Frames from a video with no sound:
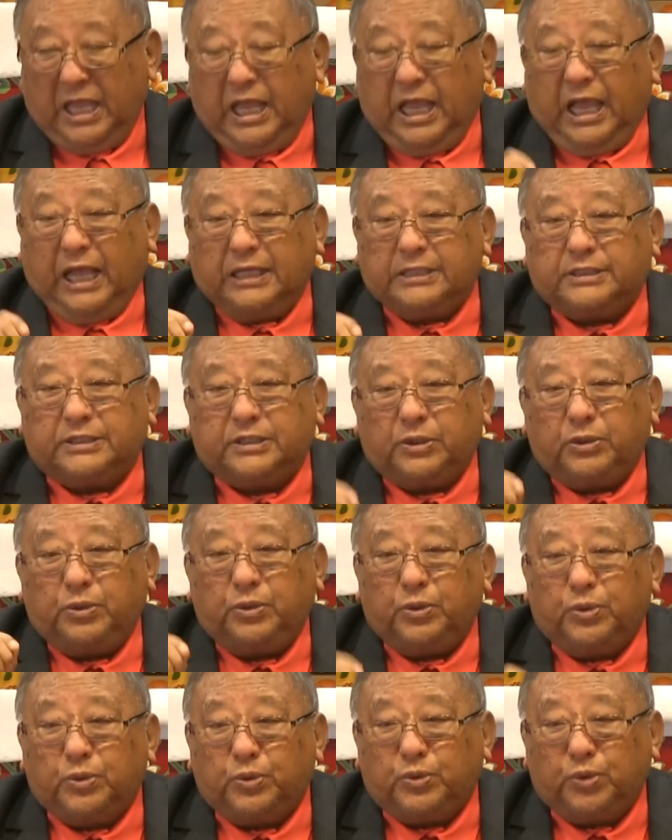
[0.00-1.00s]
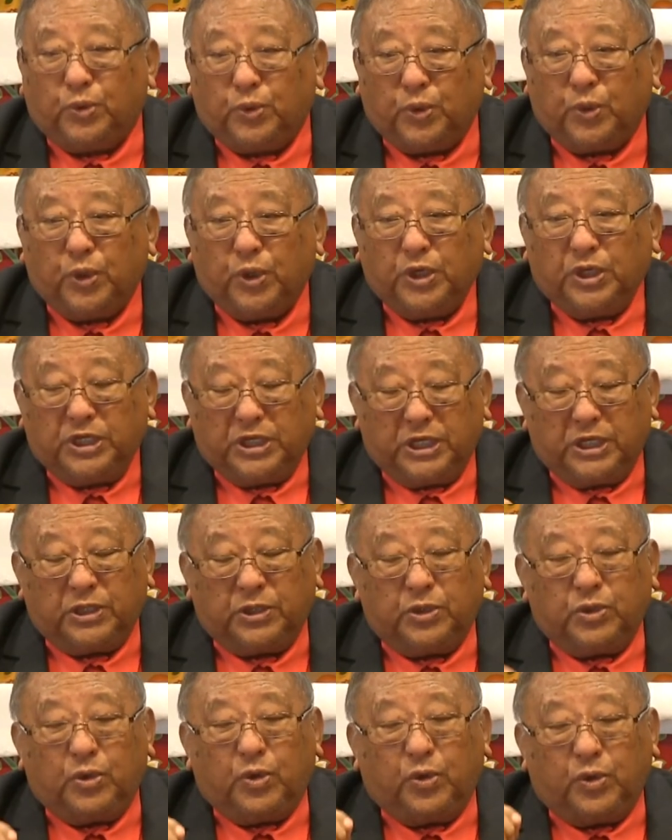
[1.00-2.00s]
As you do
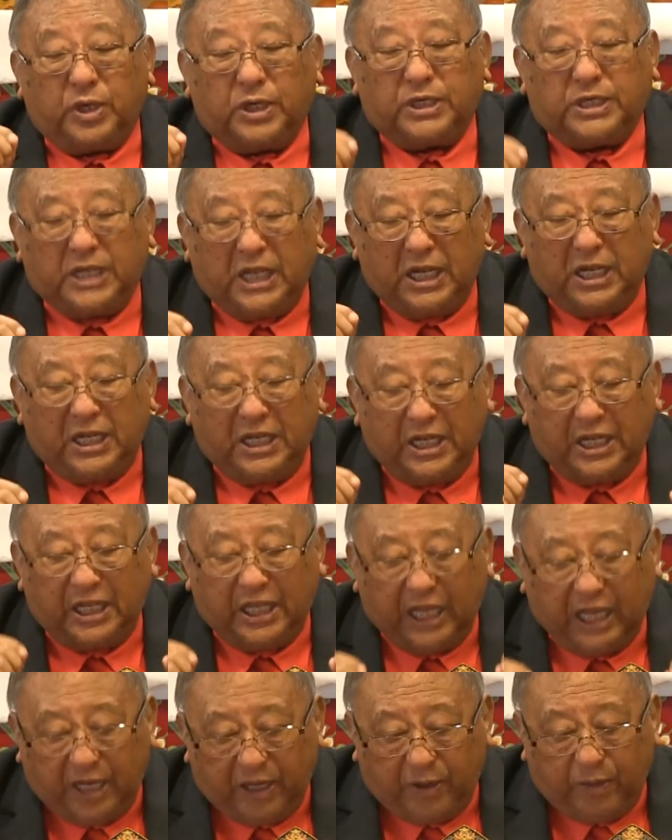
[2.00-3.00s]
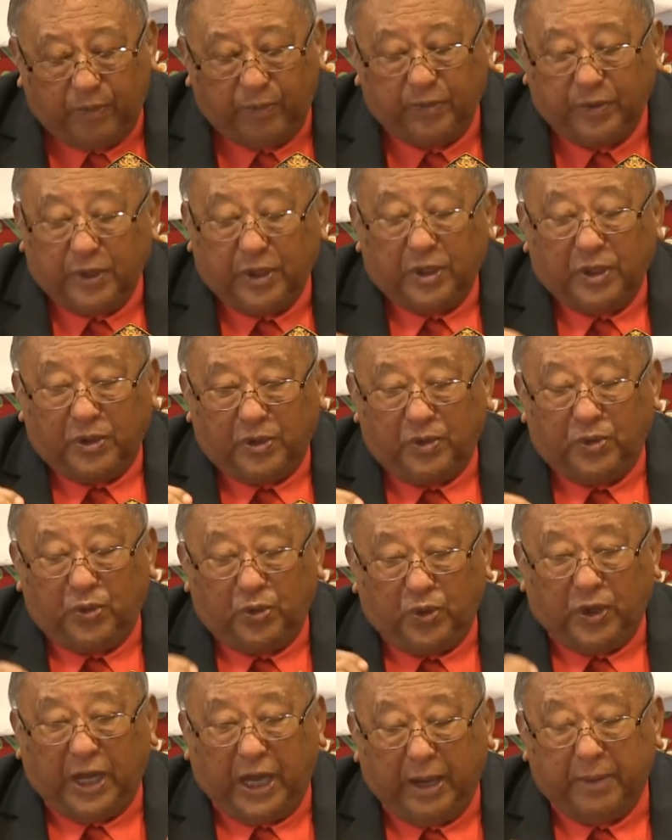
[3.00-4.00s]
in your daily life,
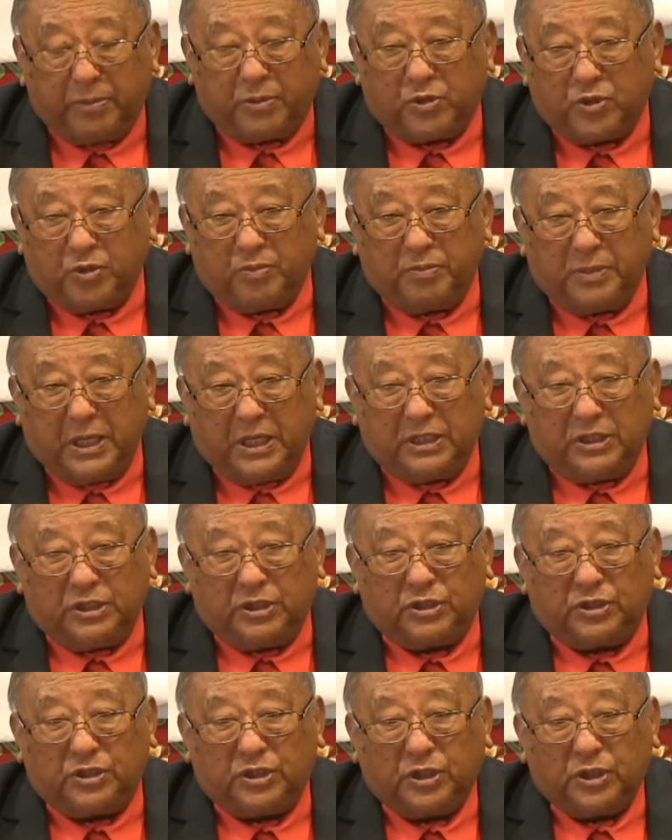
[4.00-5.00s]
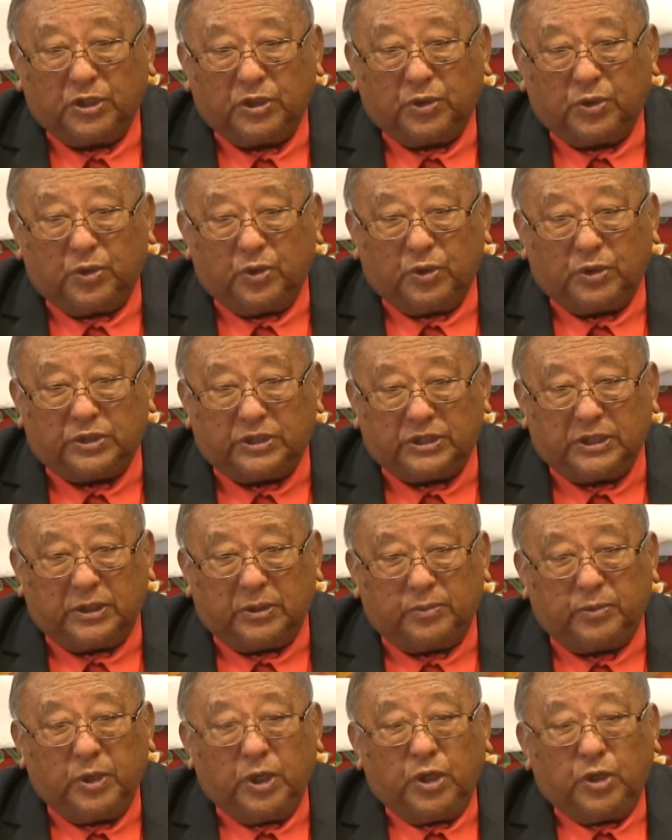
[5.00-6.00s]
you have to manage yourself.